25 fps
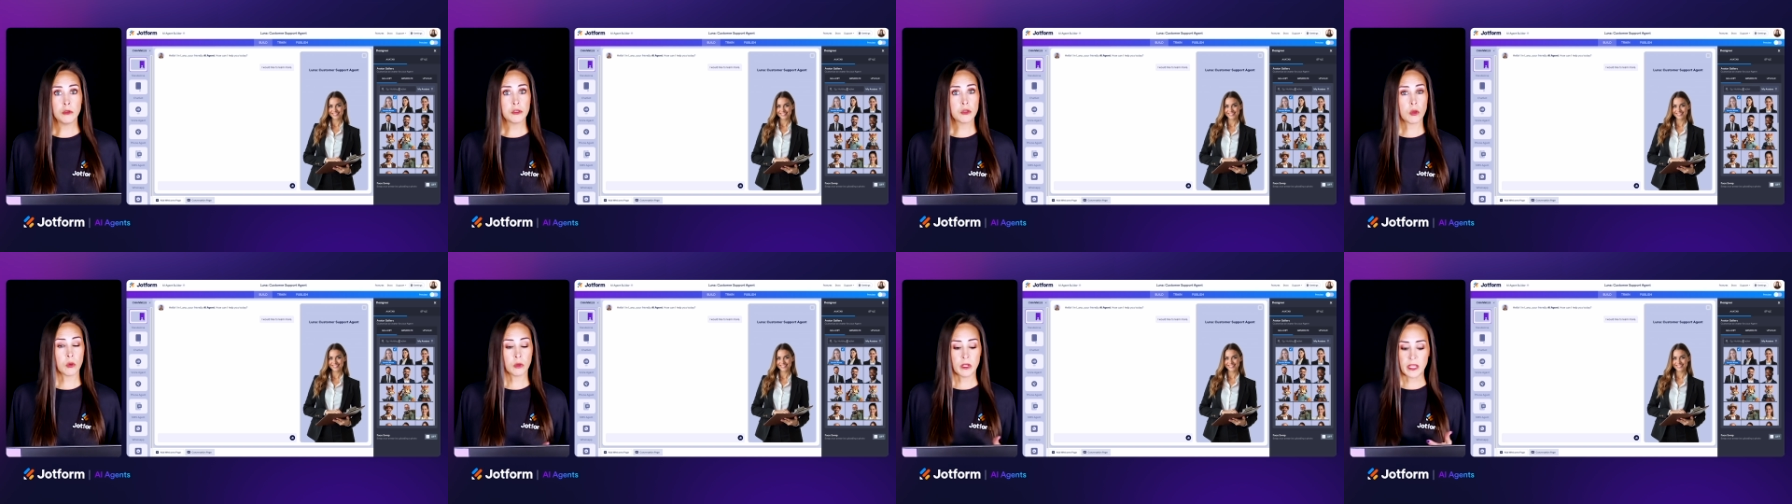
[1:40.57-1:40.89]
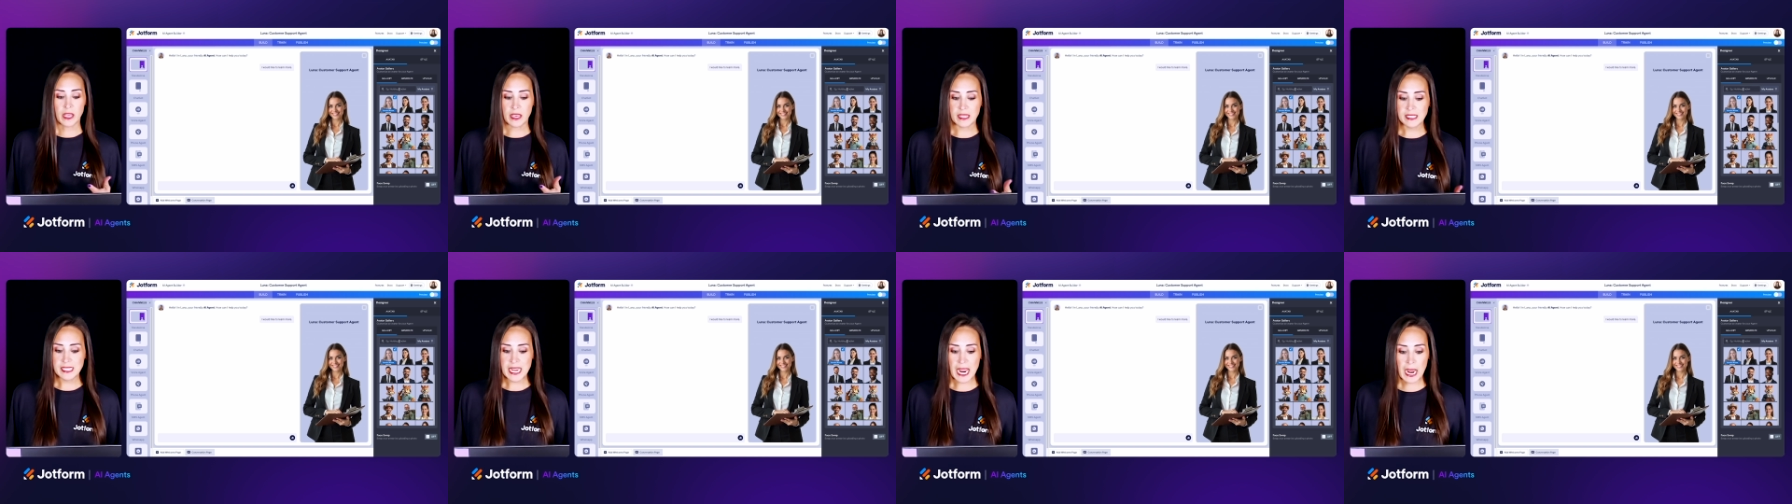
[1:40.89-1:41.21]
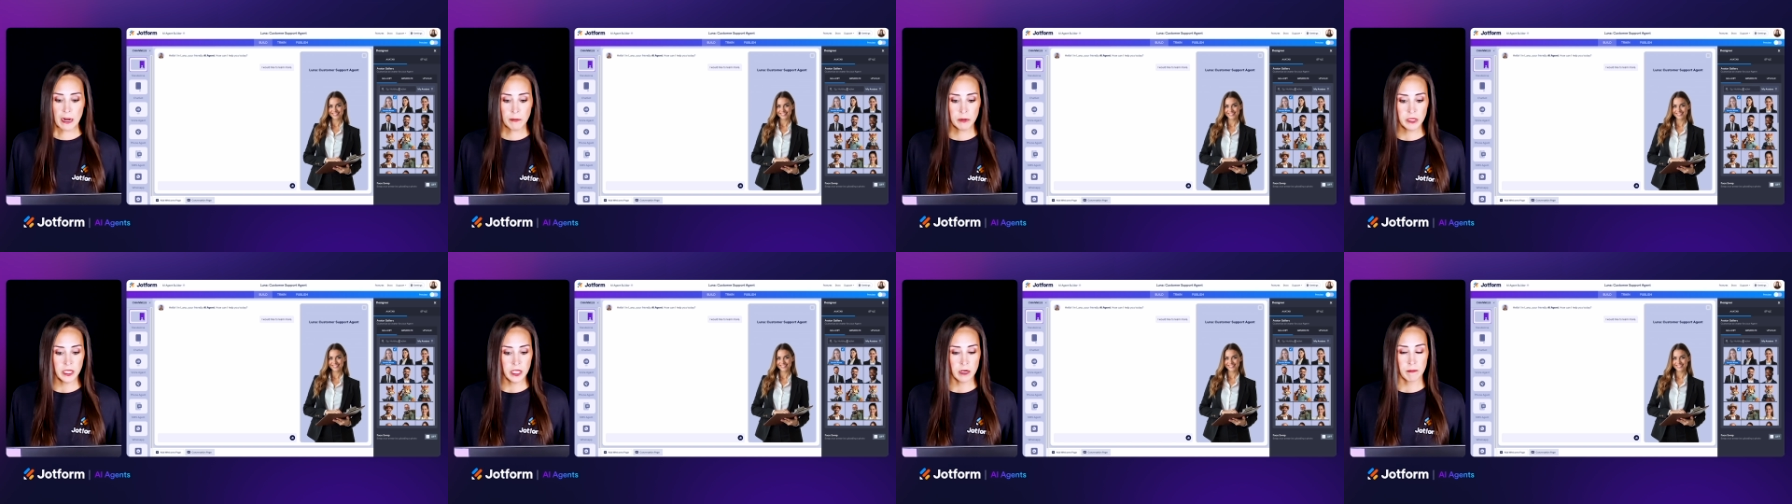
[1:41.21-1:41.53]
who's holding a
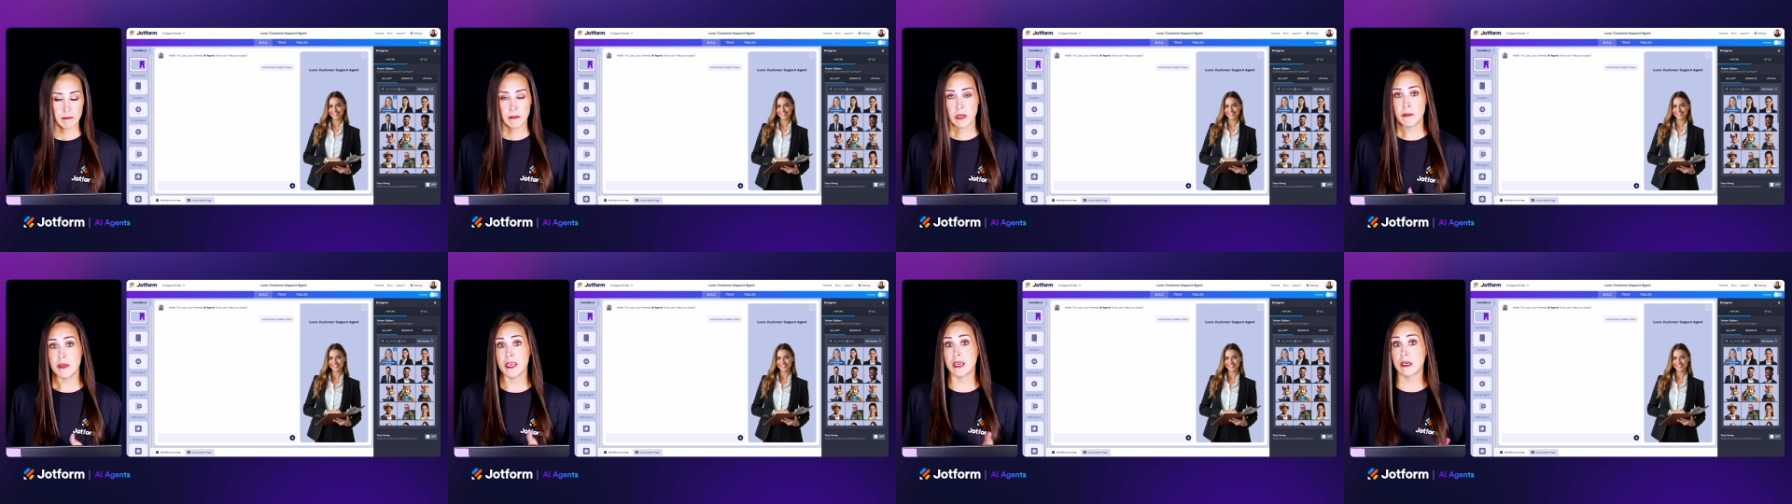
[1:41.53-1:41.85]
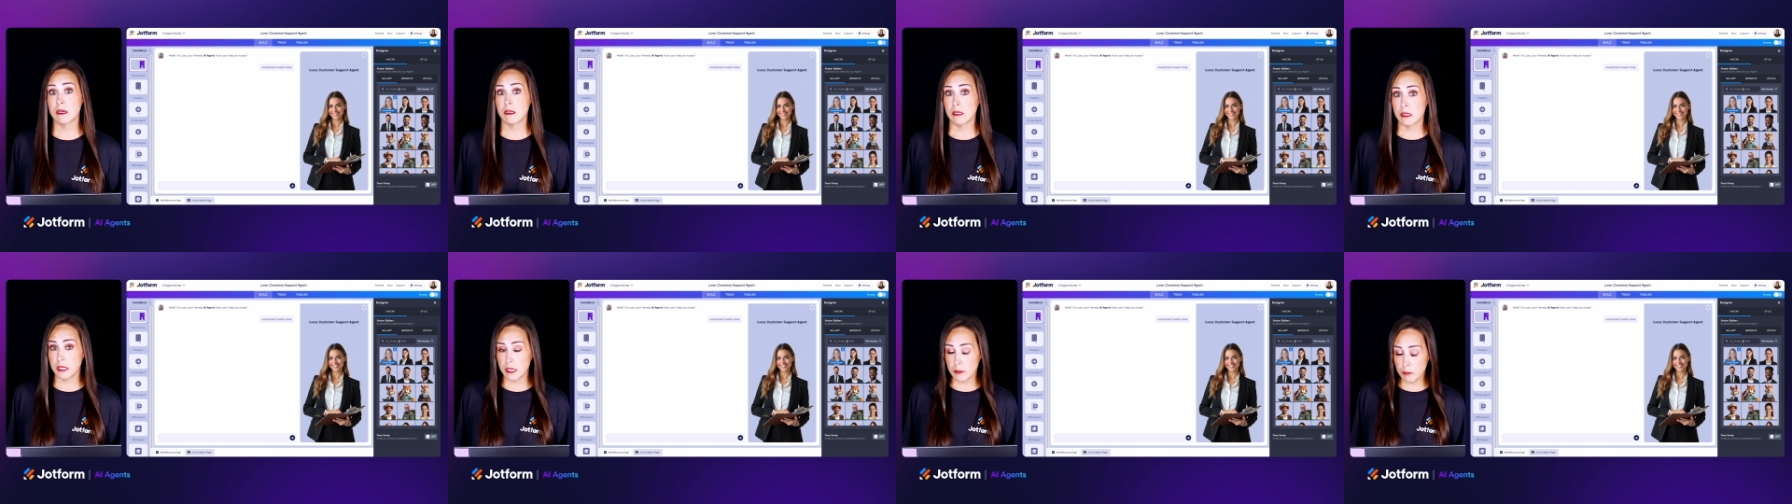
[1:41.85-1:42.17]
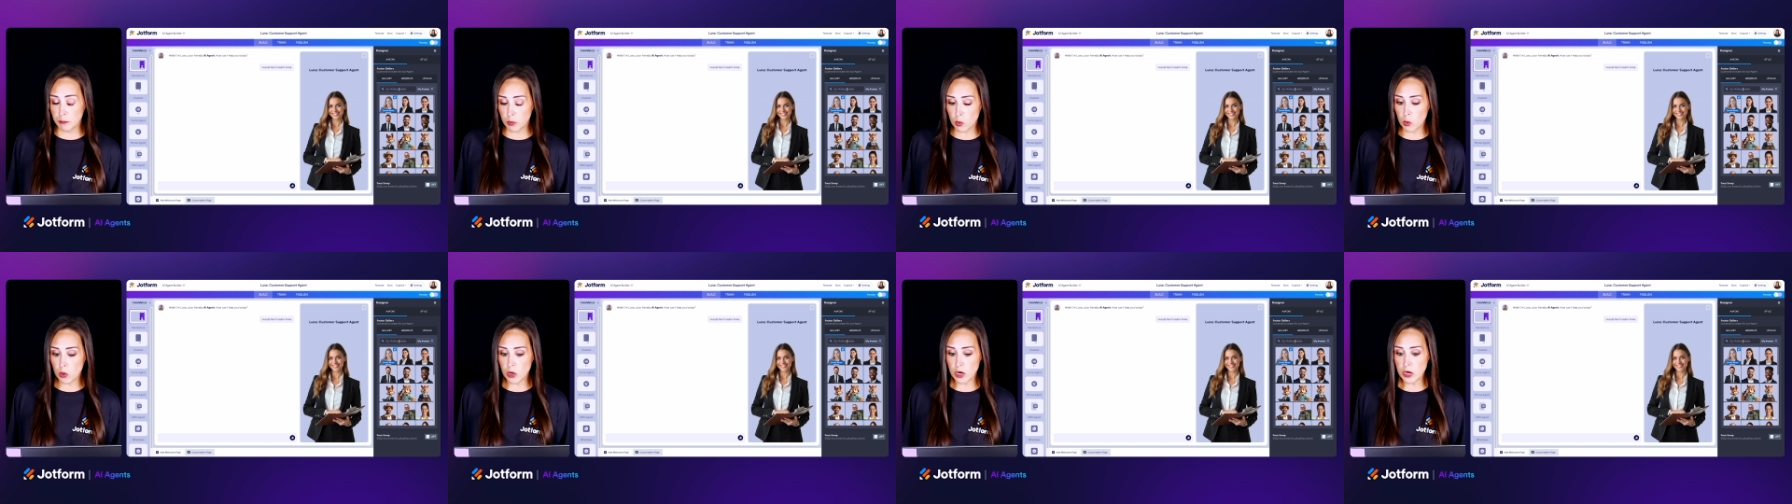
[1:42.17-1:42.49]
tablet, maybe a
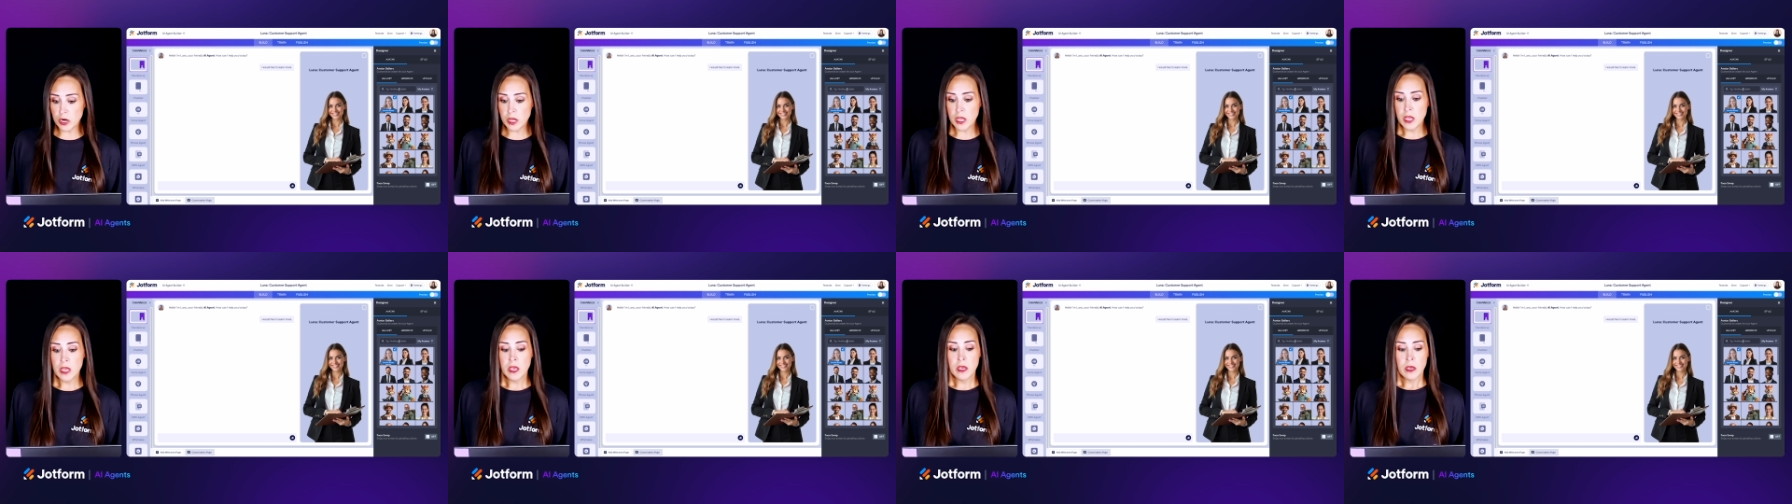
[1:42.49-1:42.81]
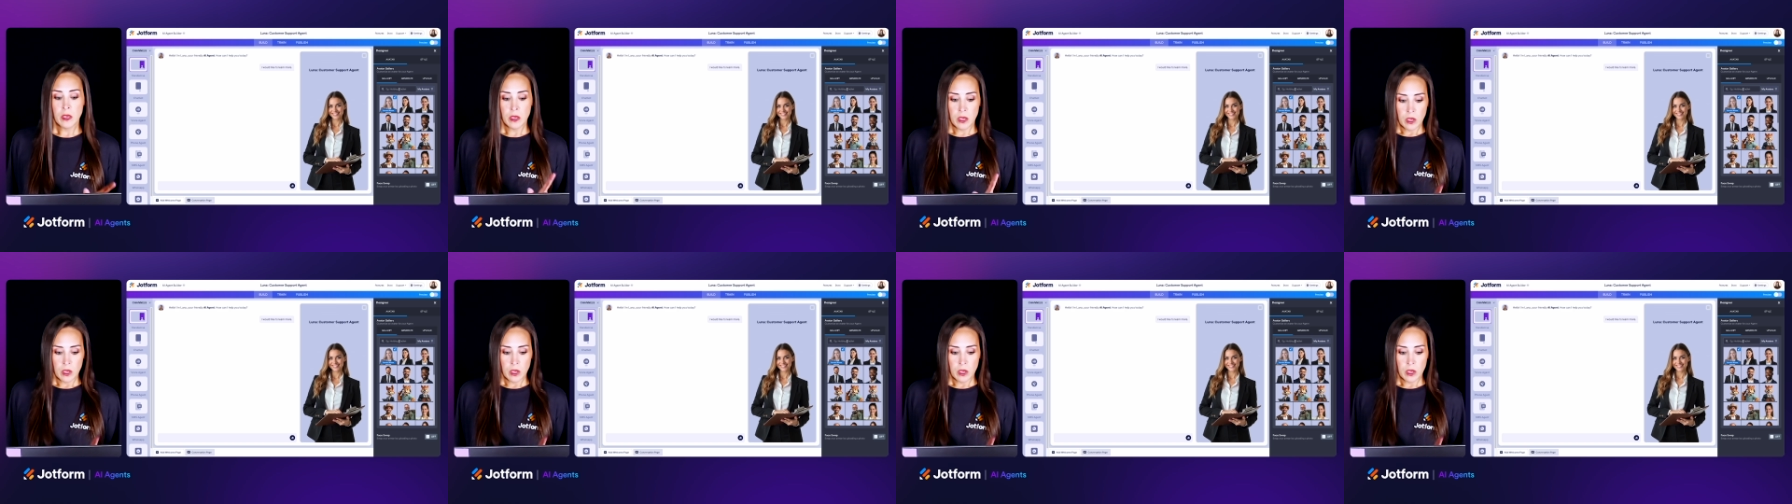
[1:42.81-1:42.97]
clipboard.